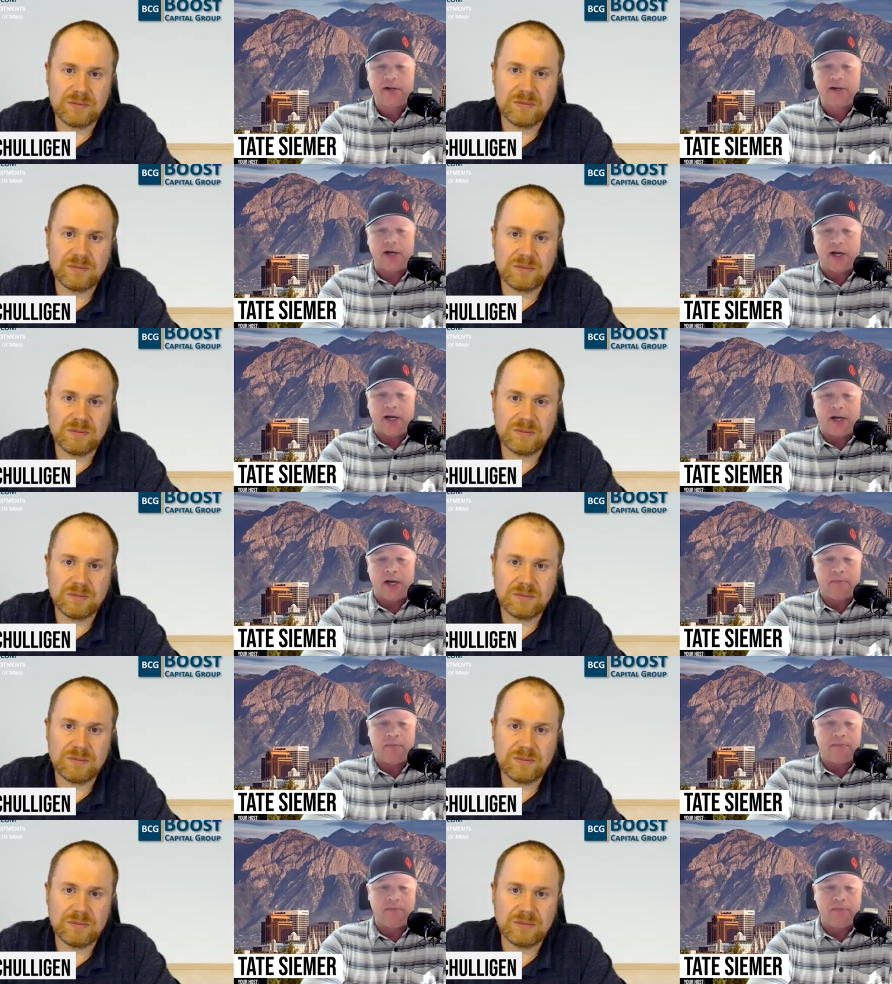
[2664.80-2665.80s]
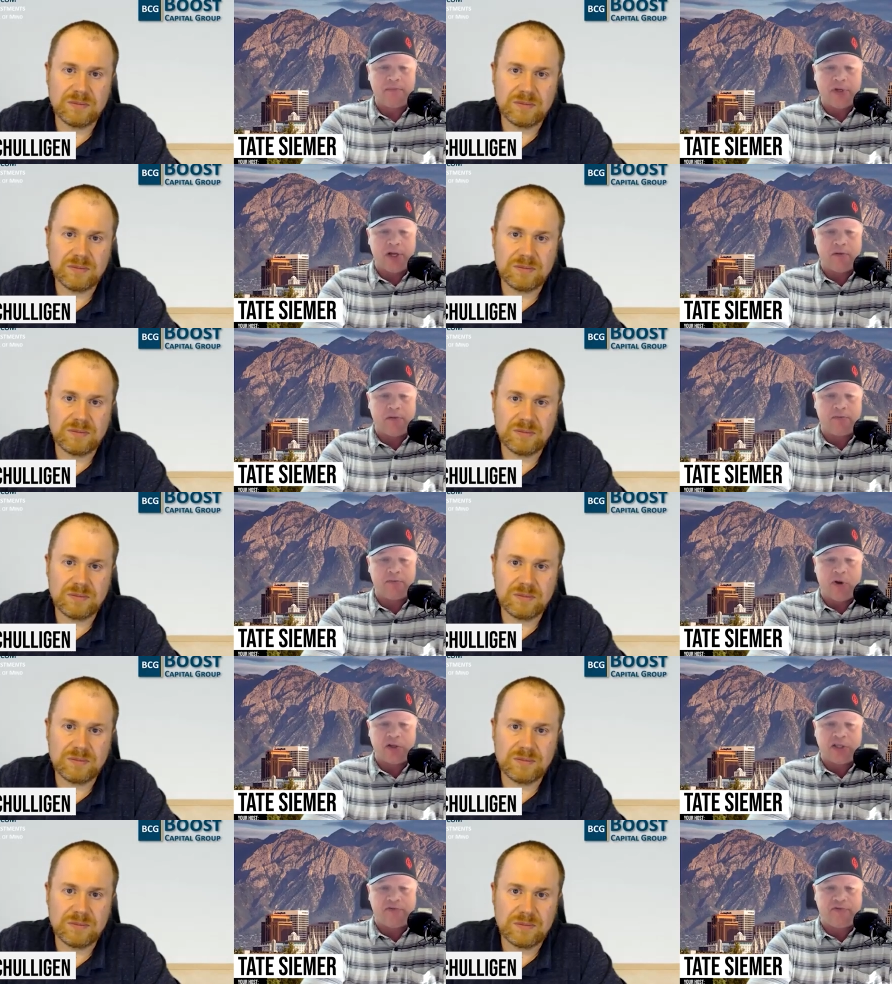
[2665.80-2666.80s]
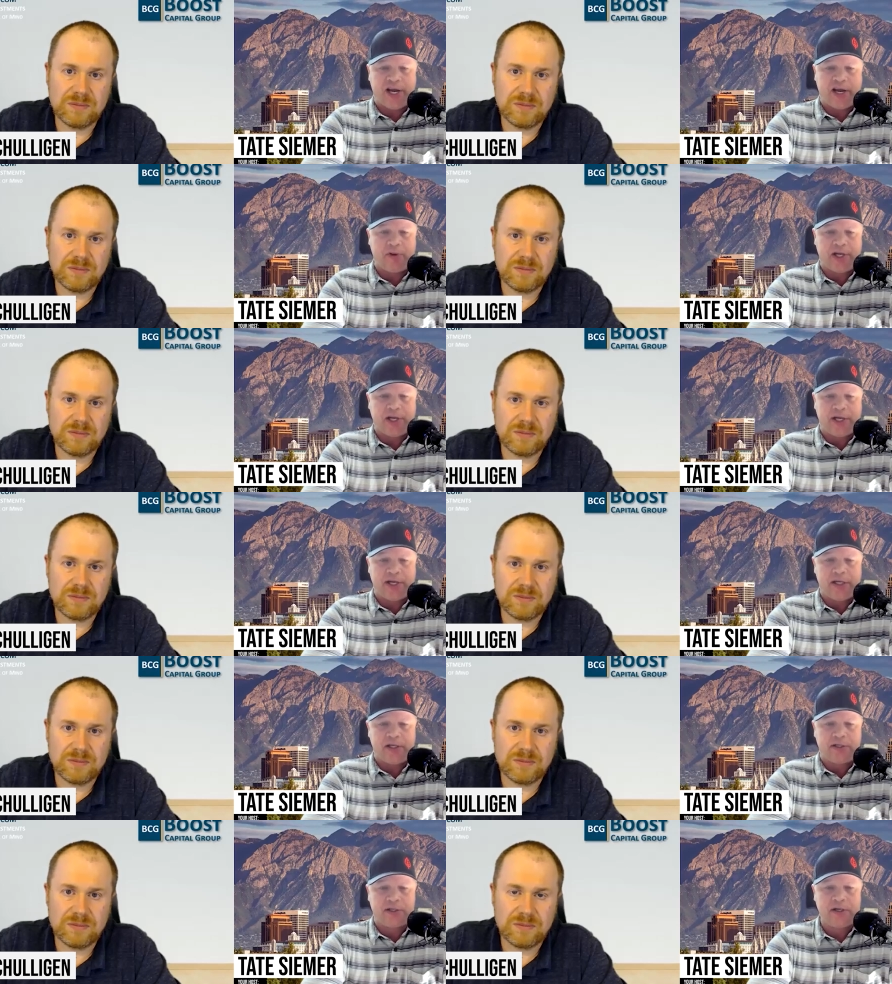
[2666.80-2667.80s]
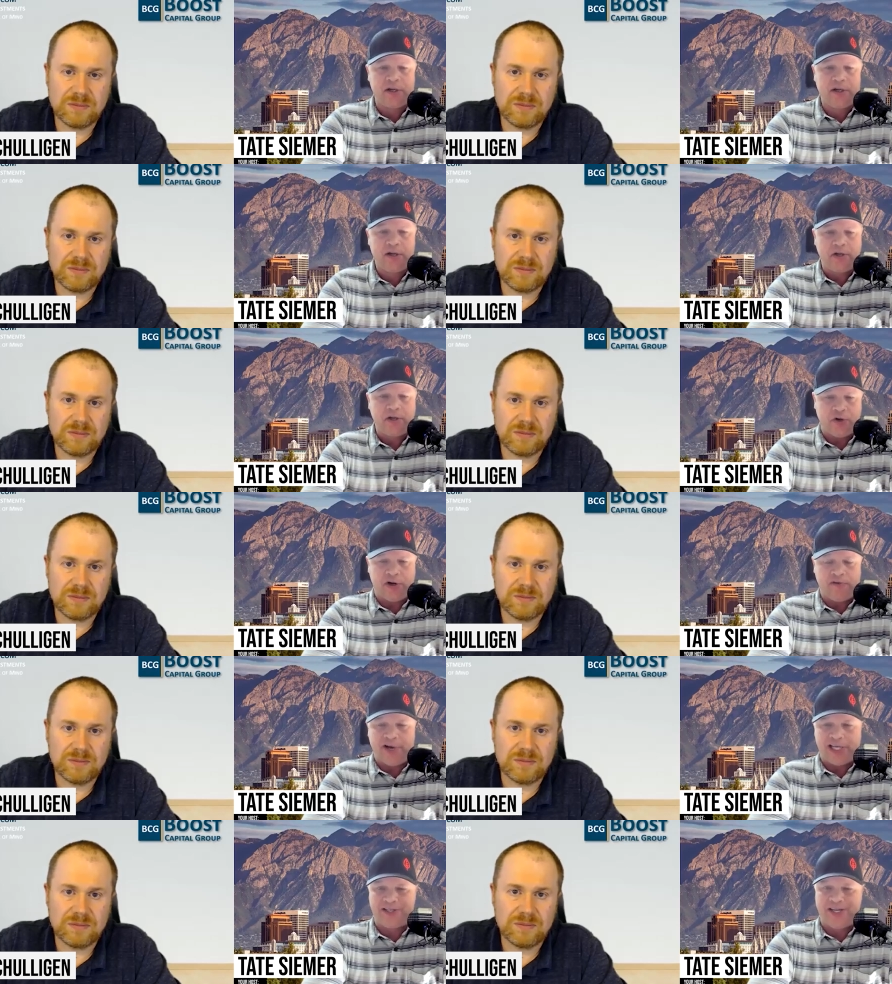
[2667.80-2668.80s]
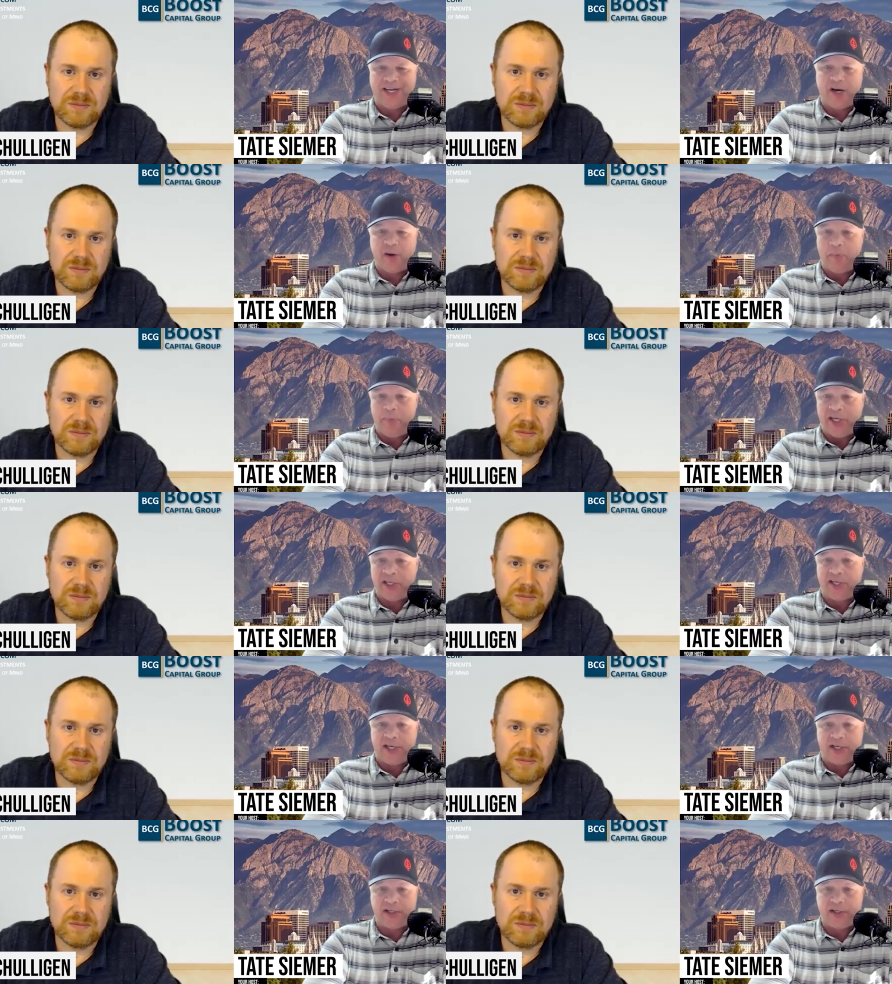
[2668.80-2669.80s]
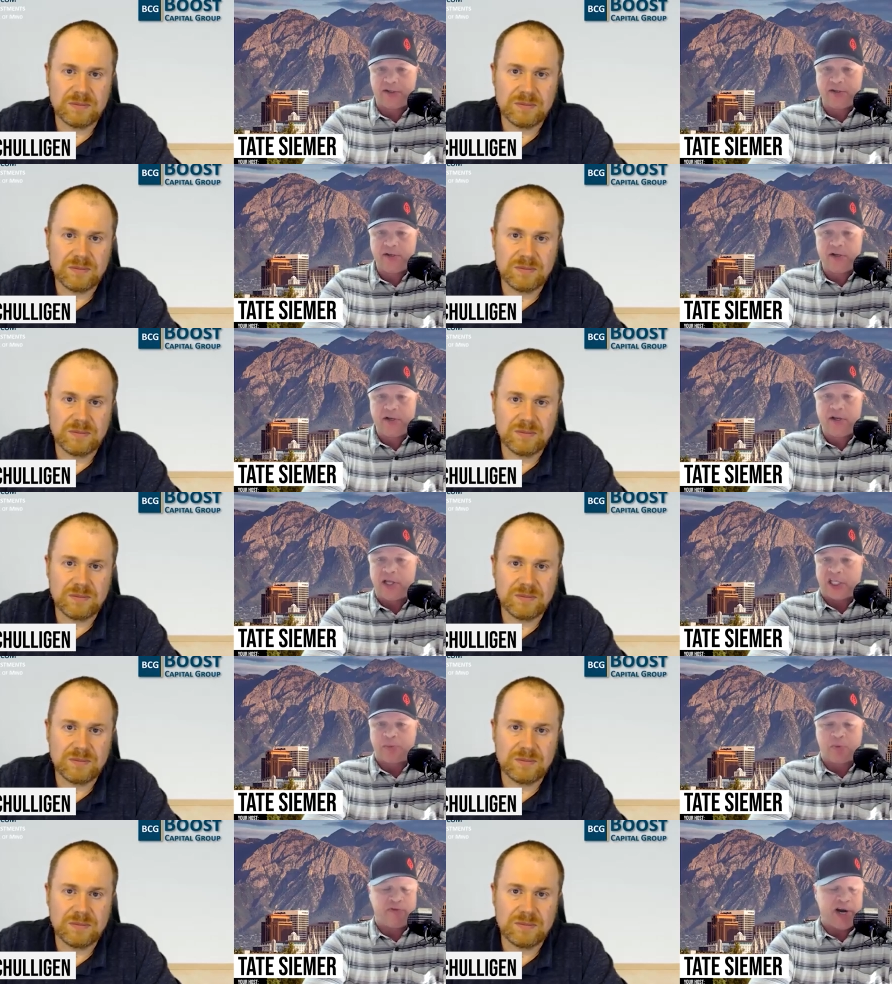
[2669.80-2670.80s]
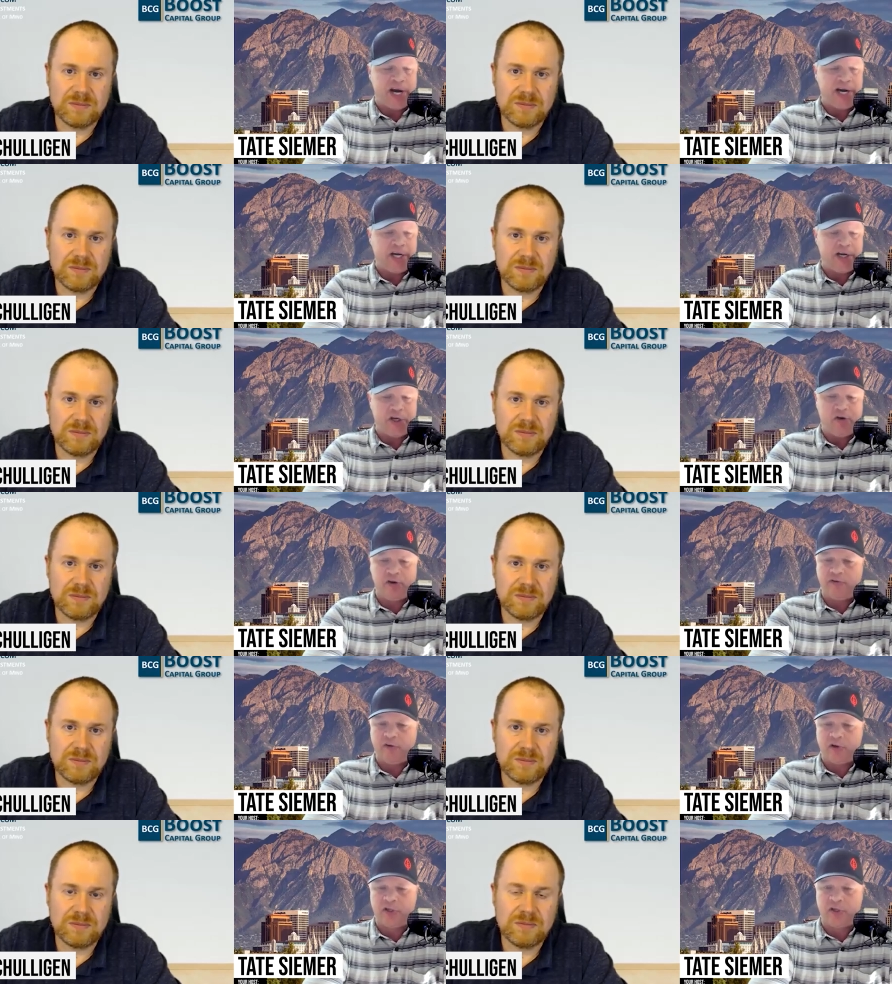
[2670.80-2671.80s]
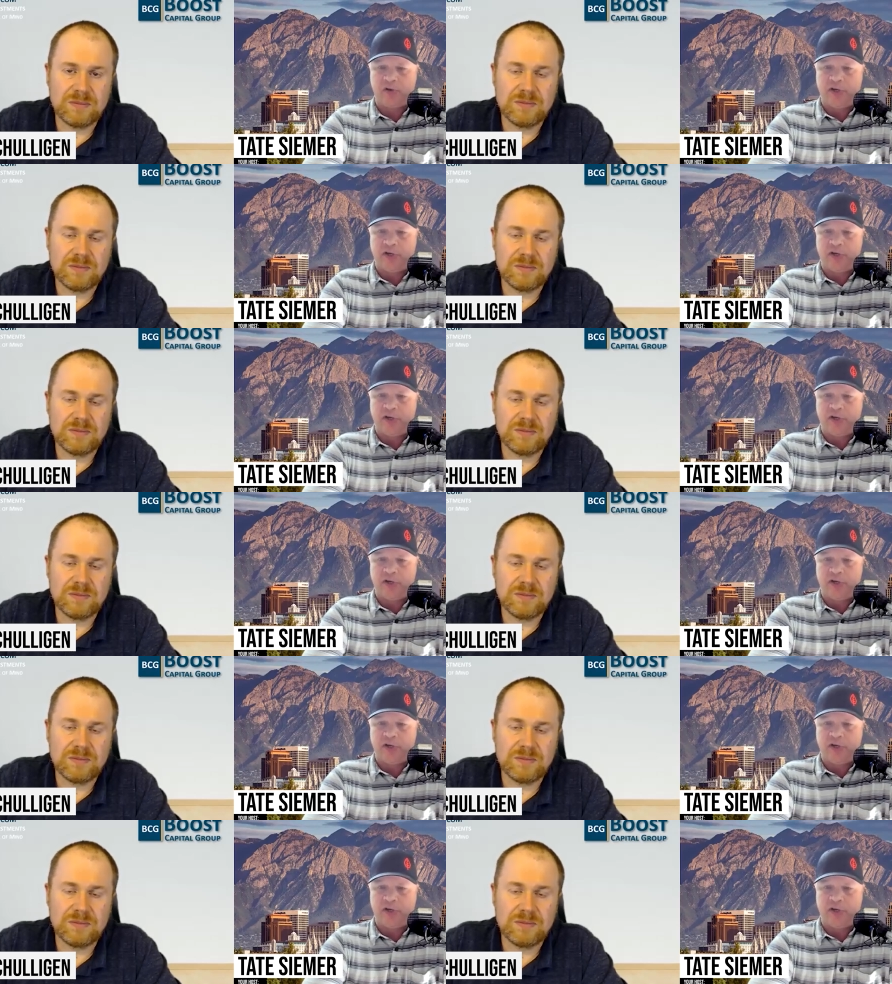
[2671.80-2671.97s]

Speaker 1: Um, you know, multifamily is you're investing in a business that's providing a universal